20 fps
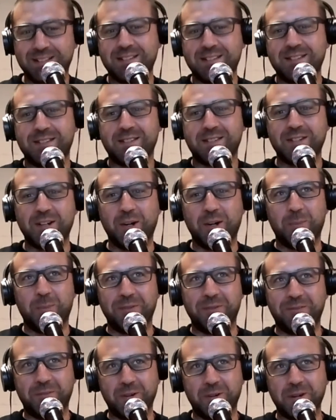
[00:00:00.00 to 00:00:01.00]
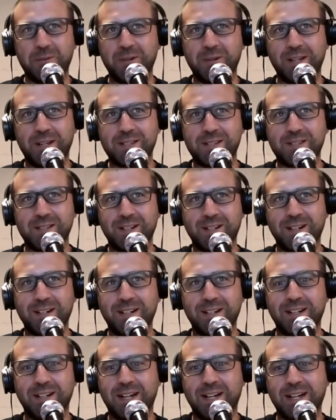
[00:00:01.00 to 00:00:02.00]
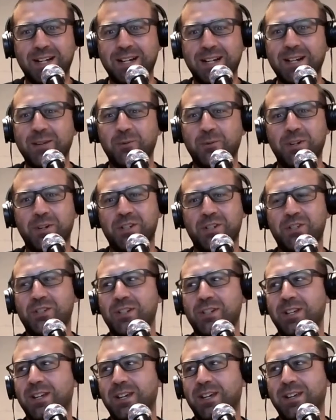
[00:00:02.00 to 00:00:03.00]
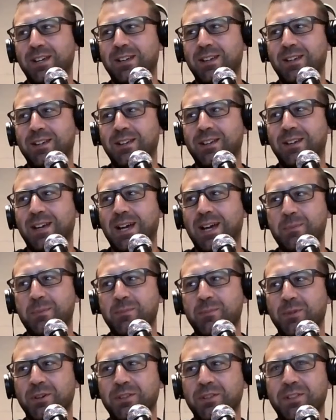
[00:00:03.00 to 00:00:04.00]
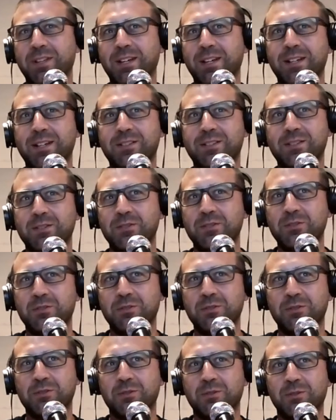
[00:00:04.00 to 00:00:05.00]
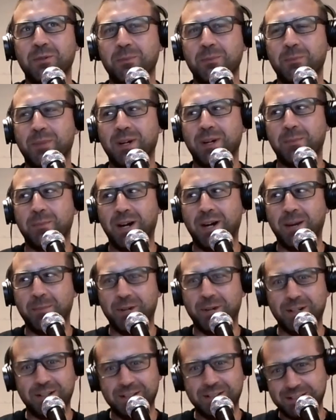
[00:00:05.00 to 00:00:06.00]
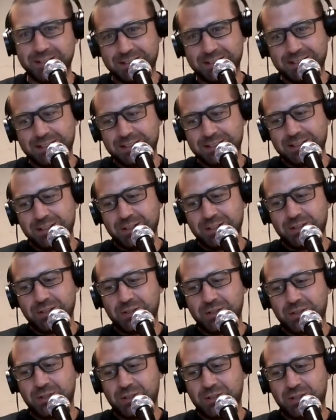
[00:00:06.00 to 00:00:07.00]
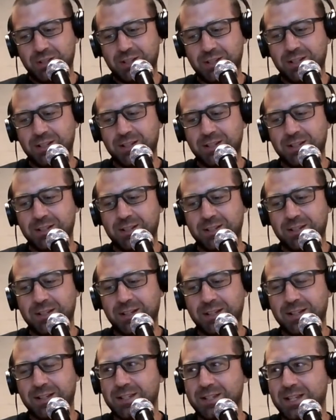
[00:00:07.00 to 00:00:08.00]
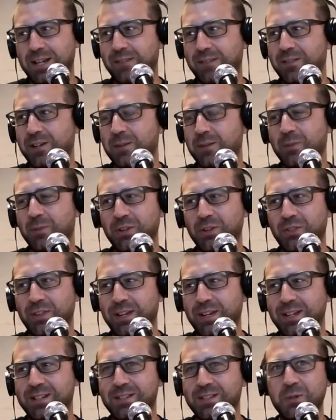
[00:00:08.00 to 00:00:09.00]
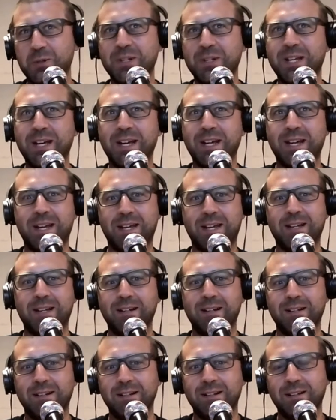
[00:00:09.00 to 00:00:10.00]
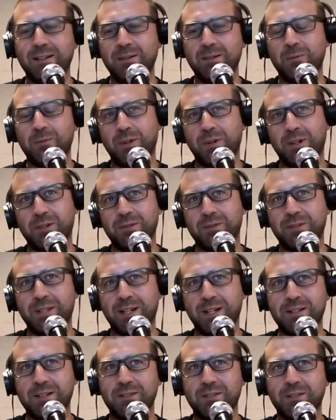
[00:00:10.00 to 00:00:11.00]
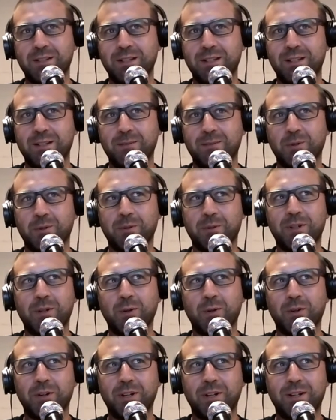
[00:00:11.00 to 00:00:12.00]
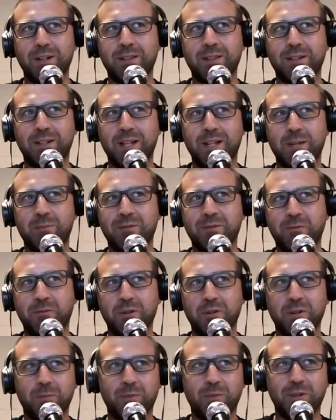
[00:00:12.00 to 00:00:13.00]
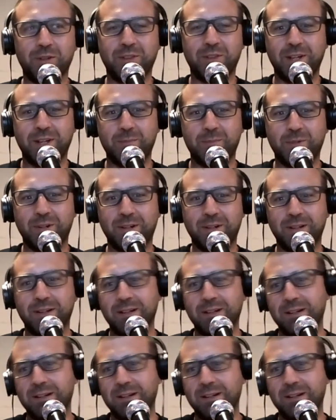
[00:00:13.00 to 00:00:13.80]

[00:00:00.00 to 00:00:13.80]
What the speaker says: So before we get started, I got to wish a happy birthday to my mama. She is having a birthday today. Well, technically we're recording the day before her birthday, but